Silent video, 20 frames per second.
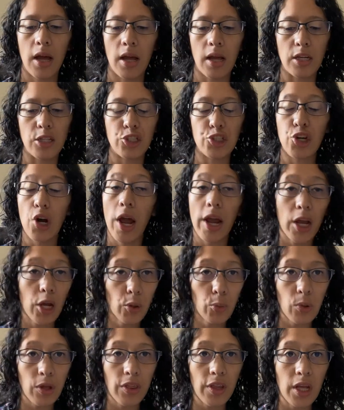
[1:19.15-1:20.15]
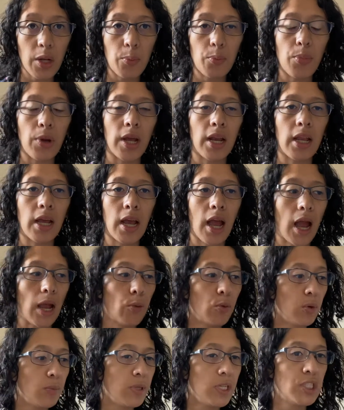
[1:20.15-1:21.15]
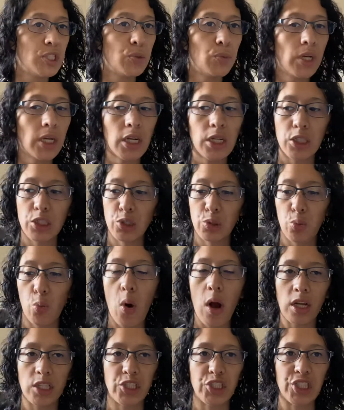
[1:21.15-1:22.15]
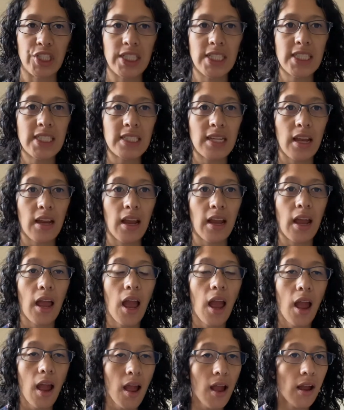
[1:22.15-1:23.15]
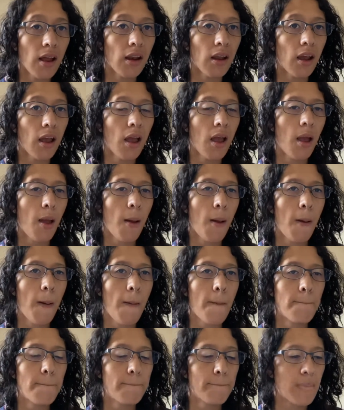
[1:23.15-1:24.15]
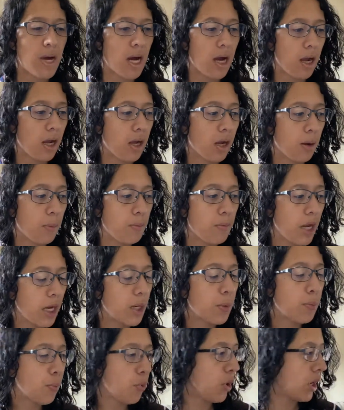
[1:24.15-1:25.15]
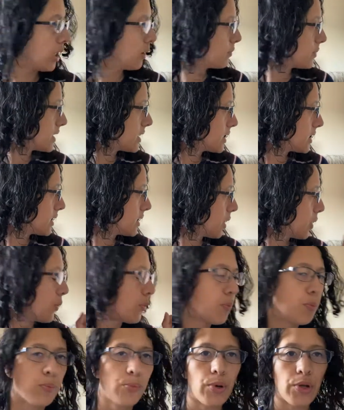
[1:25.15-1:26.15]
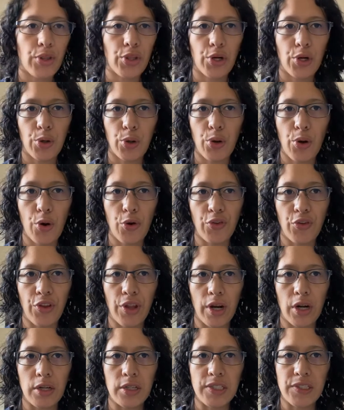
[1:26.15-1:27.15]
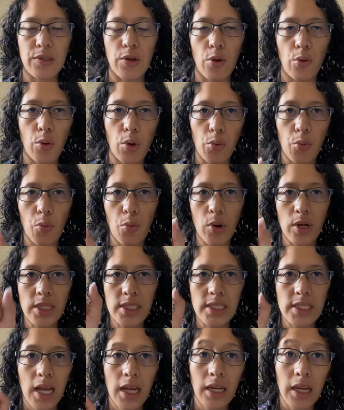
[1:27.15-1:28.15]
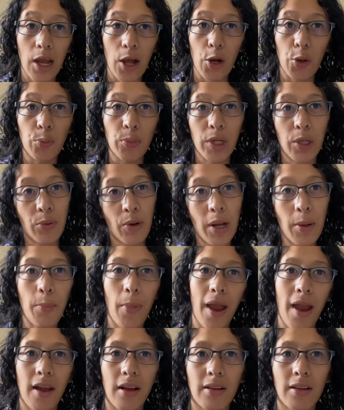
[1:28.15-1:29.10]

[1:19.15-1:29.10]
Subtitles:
try on with it, but I will be doing swatches. And I had my makeup wipes, but they're over there. So one sec, I'll be right back.